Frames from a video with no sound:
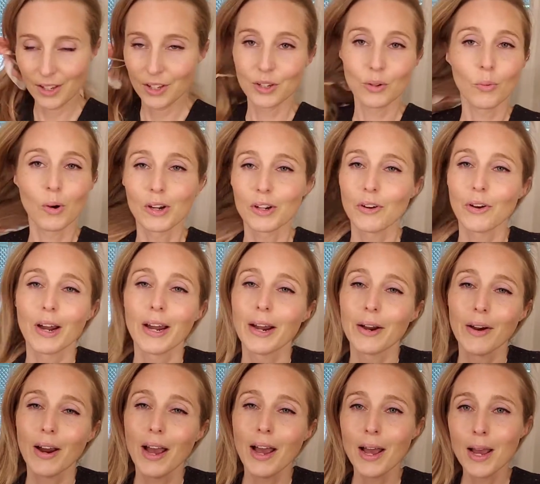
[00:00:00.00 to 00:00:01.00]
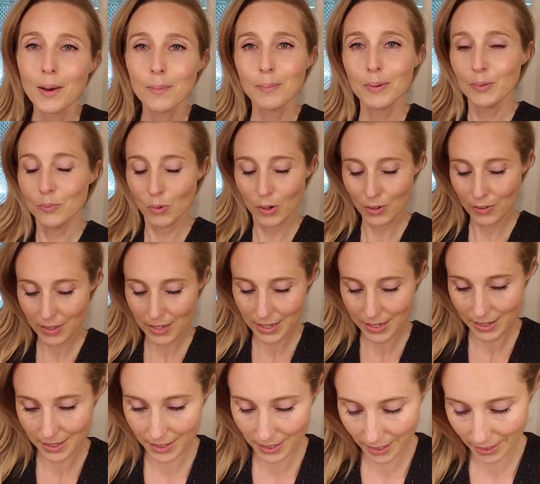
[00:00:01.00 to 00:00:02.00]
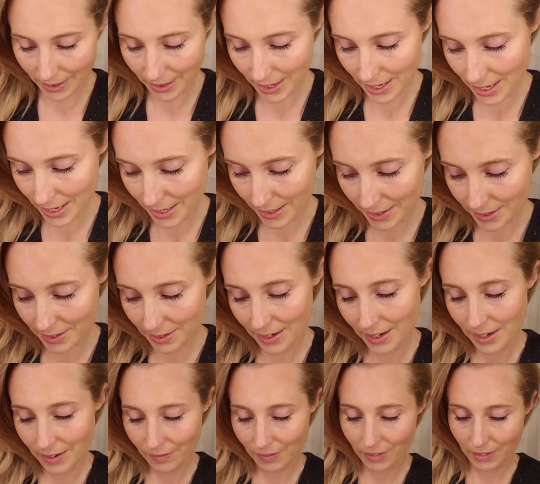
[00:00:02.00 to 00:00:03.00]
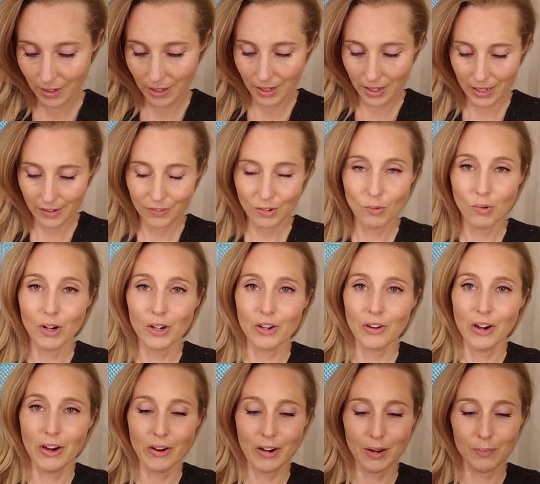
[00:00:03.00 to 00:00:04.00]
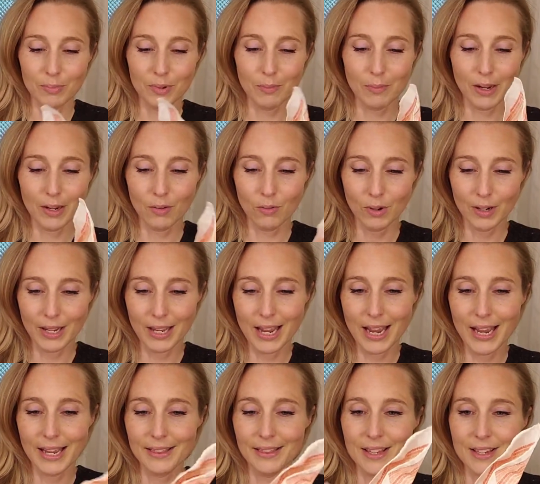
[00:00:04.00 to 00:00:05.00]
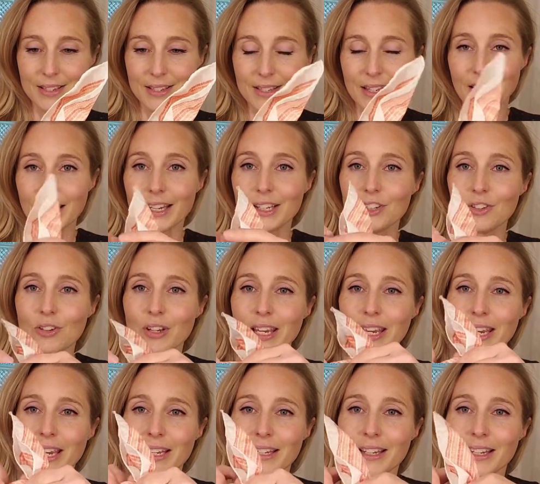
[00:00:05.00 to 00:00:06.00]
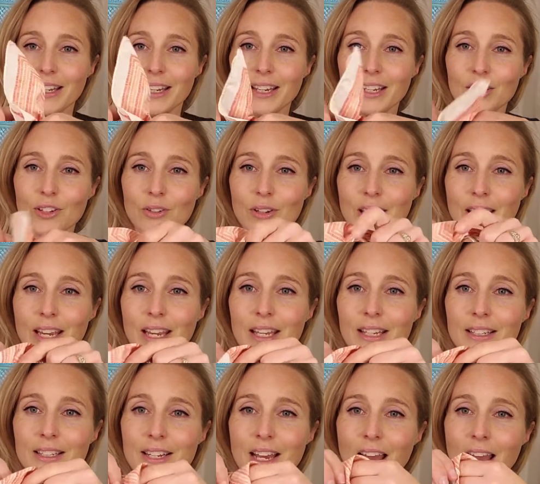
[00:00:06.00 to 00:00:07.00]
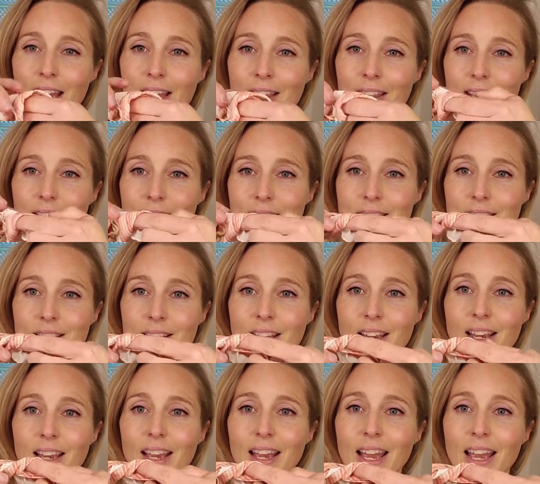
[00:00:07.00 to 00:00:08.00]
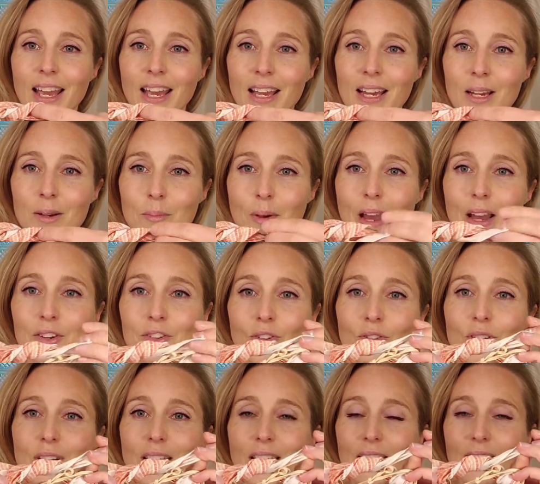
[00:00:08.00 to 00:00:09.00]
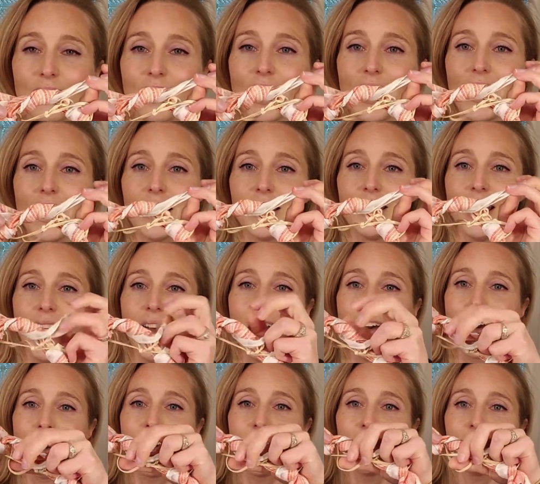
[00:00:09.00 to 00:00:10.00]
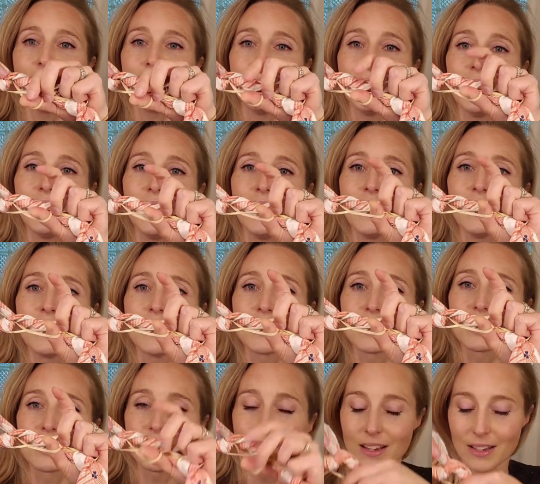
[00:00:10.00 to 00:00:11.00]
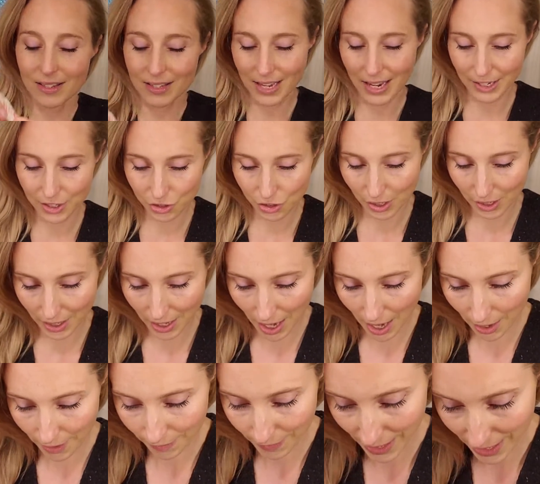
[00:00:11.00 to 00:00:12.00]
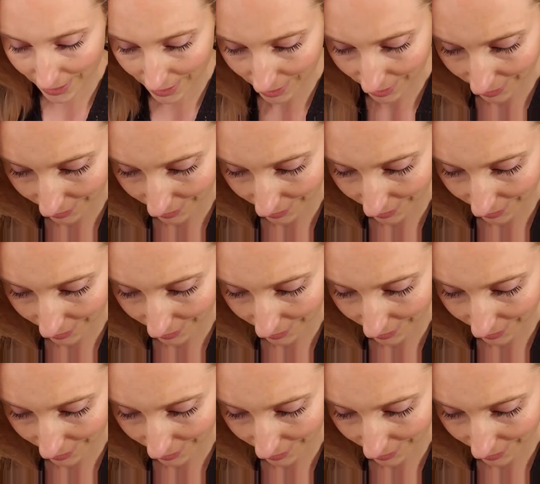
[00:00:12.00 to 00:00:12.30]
Wear your hair up and wear these things. If you wear your hair up, you might want to hide this thing, and you can tie this underneath and hide this section of it.